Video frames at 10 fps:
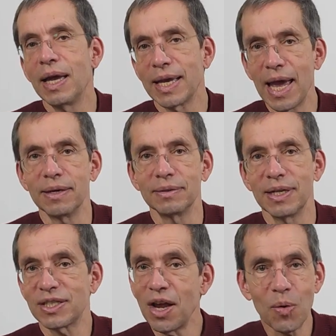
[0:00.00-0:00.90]
Again,
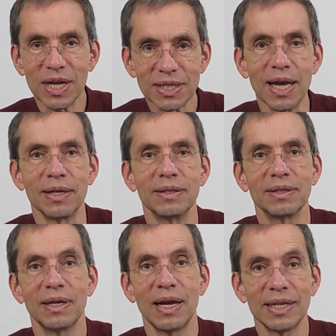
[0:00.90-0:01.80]
it's not what I said.
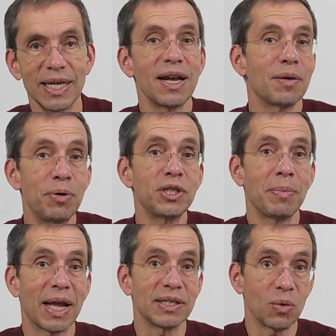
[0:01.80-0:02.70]
I said I got pushed up
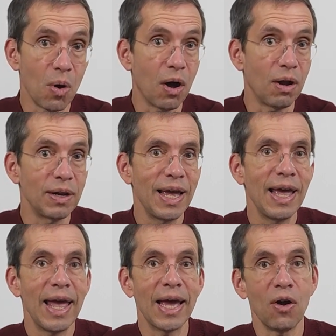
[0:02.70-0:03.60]
against the wall,
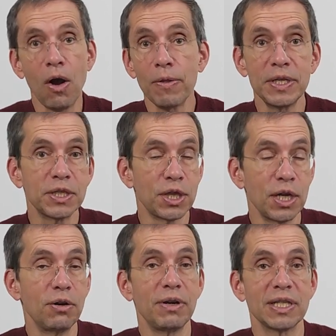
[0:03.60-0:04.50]
and all these
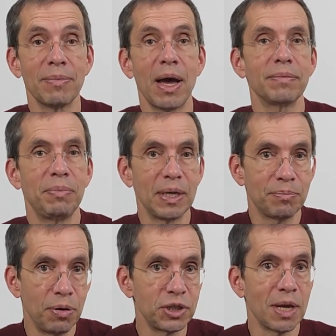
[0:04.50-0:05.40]
theories about being
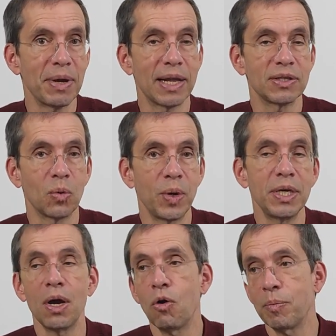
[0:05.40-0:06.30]
pushed up against the
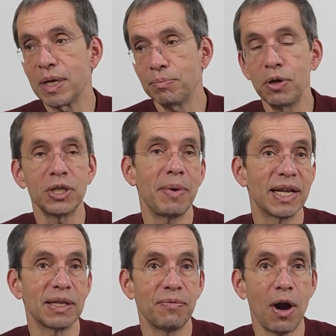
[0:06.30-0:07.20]
window or being pushed up
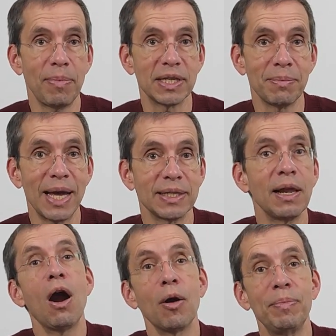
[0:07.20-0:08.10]
against the fireplace
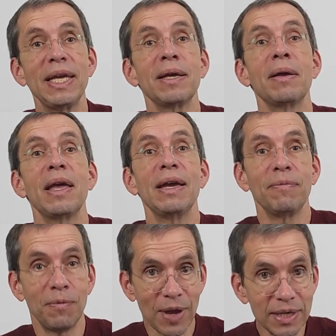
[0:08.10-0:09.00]
mantle are being
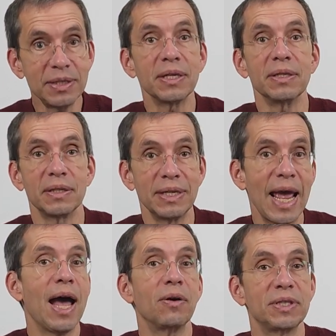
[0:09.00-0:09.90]
invented
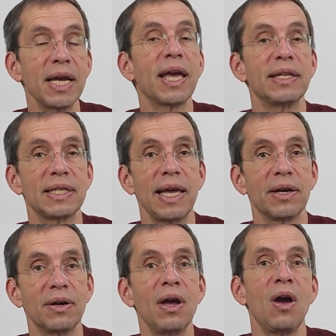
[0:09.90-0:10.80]
now, decades
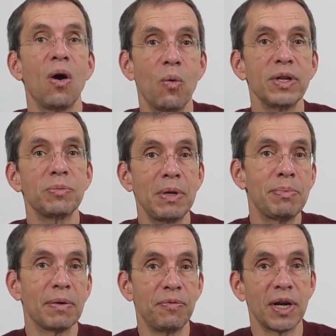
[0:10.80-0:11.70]
later, once
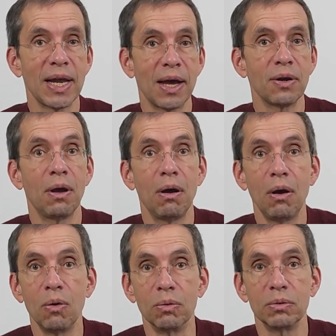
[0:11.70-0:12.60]
people have figured out,
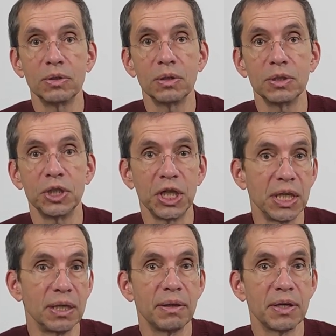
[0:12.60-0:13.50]
oh,
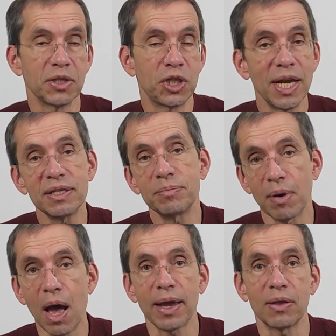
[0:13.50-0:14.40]
gee, there's a chest
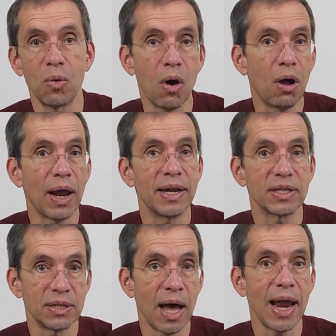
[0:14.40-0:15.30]
blocking the wall, and
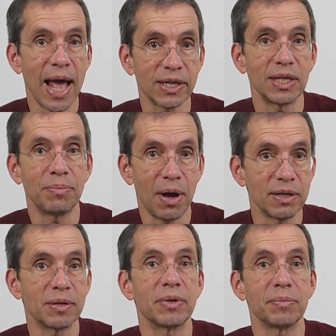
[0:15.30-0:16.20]
it's not actually
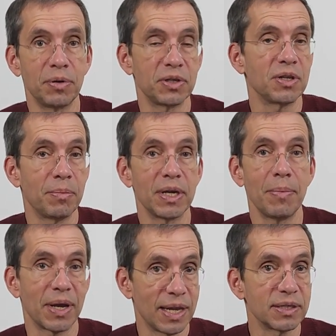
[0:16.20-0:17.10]
possible to push somebody
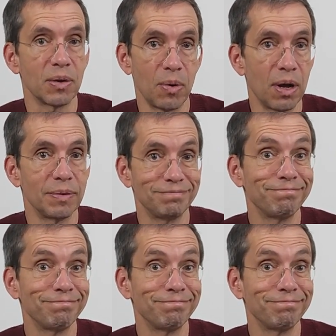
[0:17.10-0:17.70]
up against the wall.